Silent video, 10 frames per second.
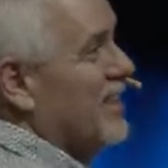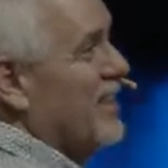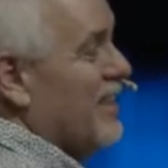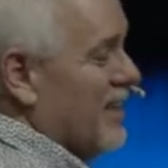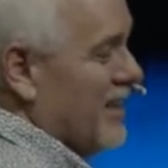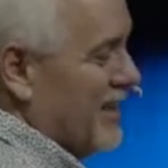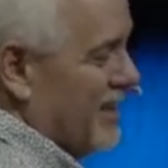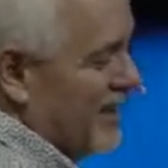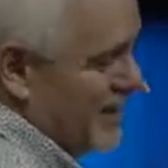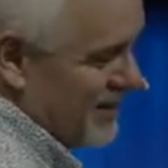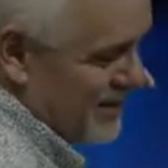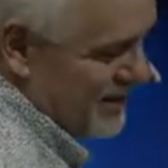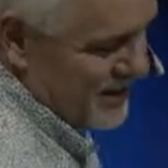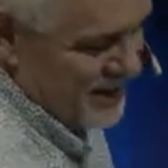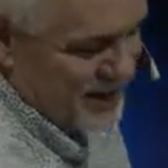
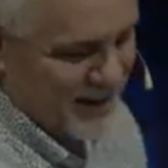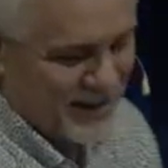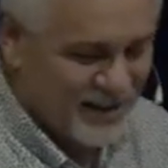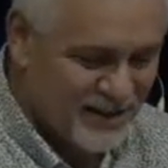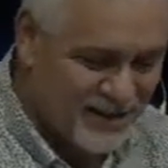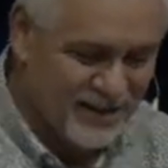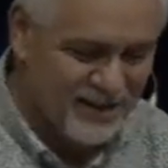Nobody speaks.